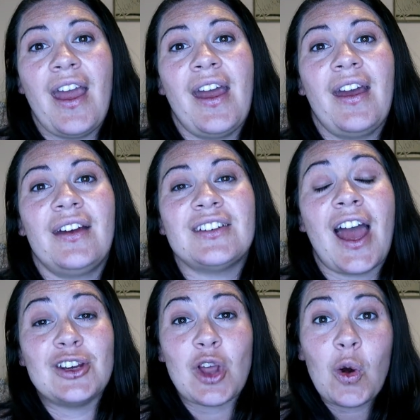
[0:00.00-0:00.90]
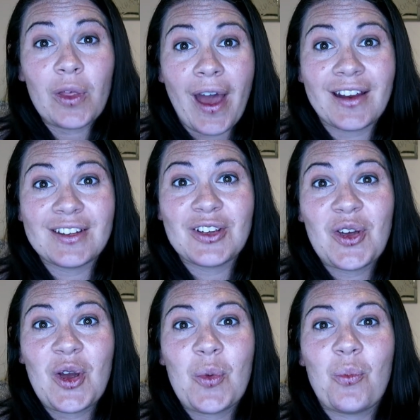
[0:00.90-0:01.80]
And I know that,
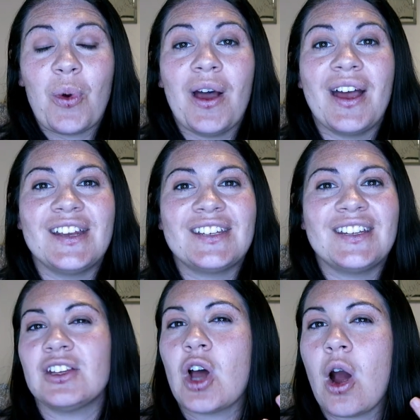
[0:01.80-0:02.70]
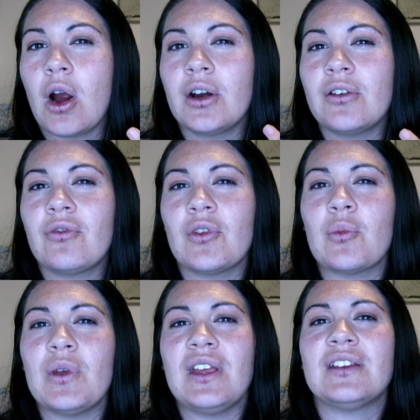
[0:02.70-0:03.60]
but it's hard for
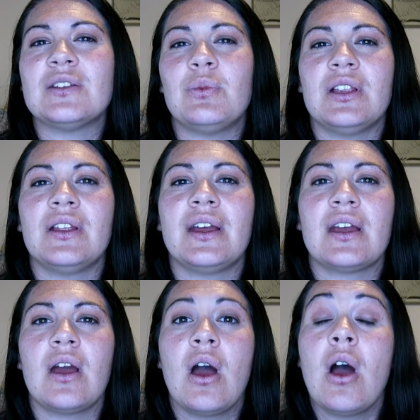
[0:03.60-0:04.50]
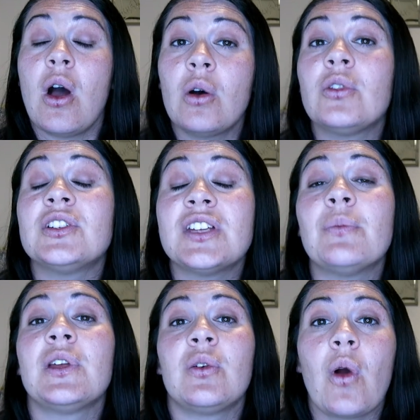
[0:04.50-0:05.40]
me to be like, oh, there's
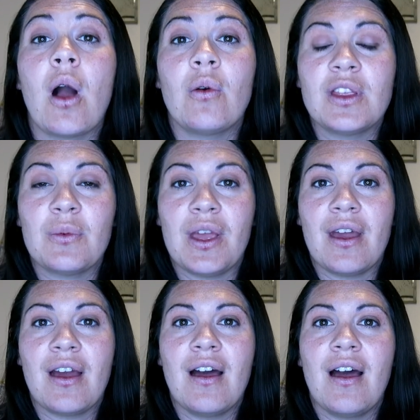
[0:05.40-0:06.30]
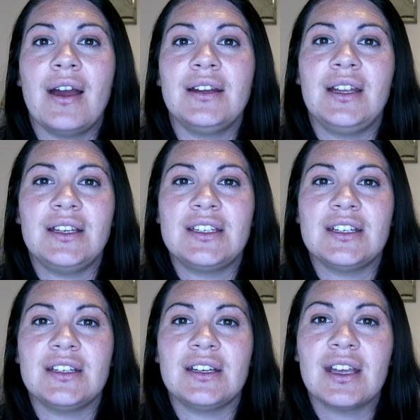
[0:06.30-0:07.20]
something wrong with me. I need
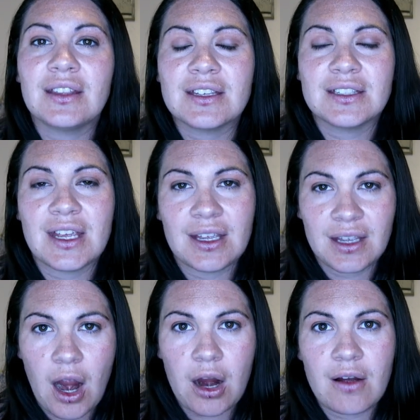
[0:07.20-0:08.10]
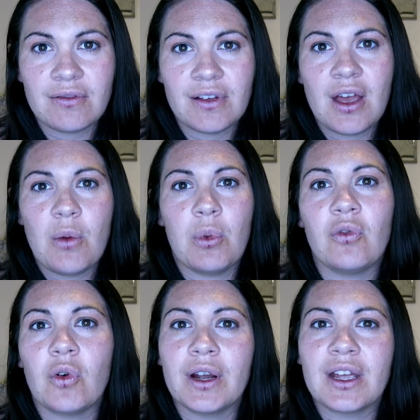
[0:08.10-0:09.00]
to get this taken care of
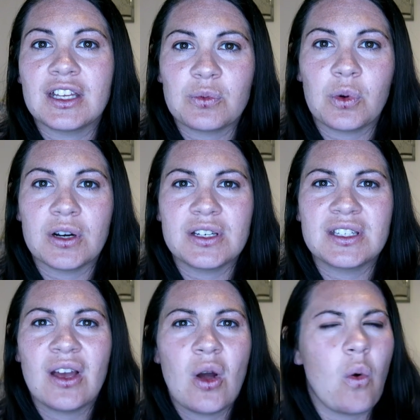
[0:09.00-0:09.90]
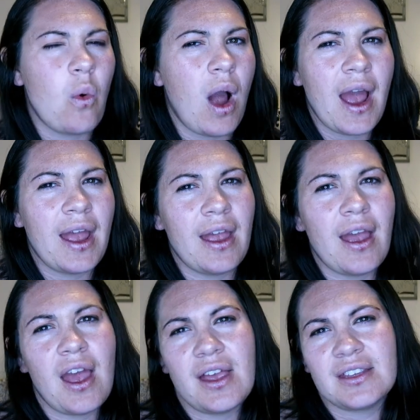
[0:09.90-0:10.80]
before it gets worse. Why
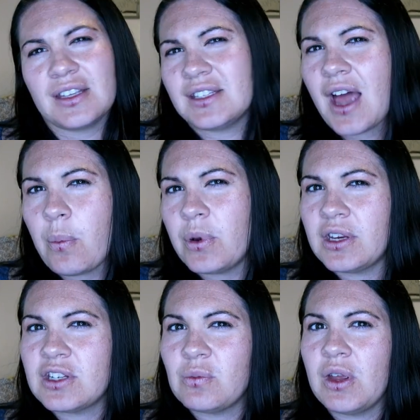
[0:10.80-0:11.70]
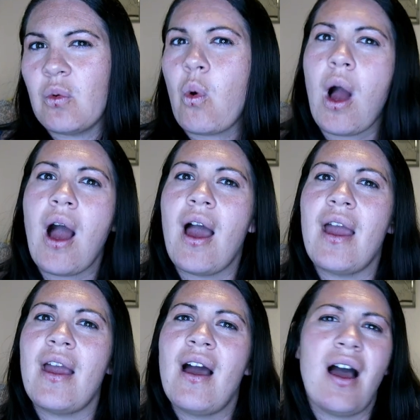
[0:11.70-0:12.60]
is this happening to me?
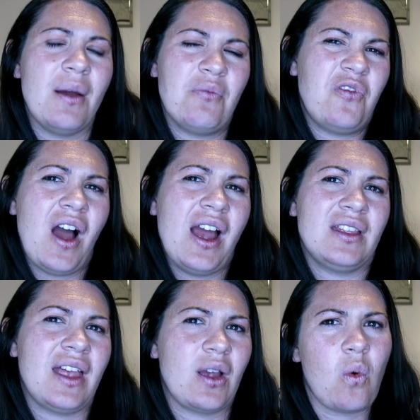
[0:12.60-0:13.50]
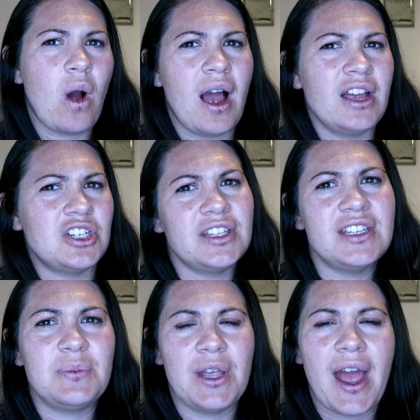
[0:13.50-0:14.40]
Why? I'm fine. Like, why should
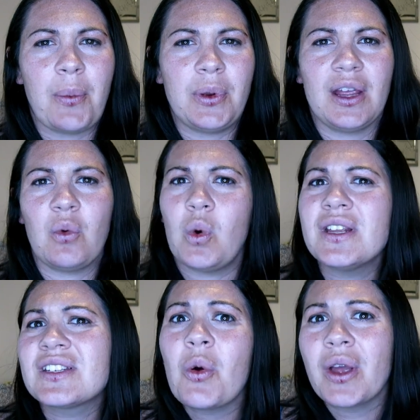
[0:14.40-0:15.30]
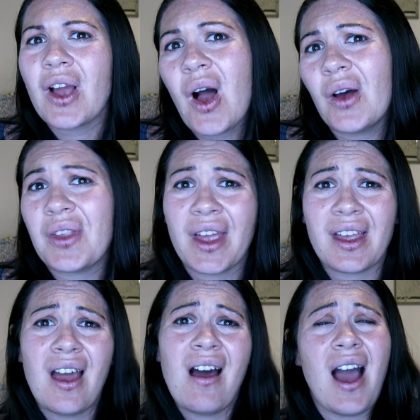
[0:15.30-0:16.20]
this be happening? What is going on? Like,
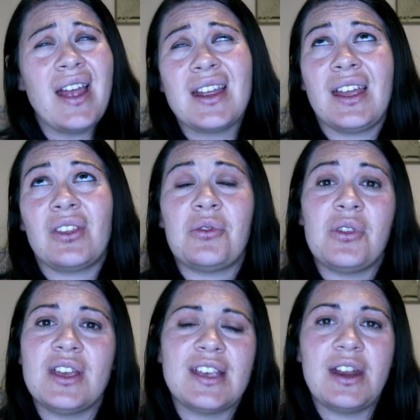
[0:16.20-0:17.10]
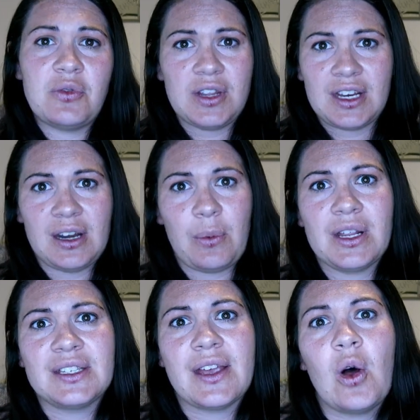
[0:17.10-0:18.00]
I can get through this. I don't need
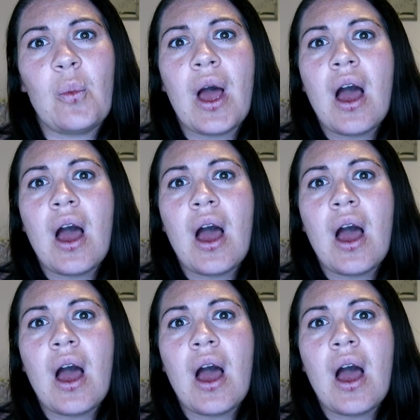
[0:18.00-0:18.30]
anyone's help.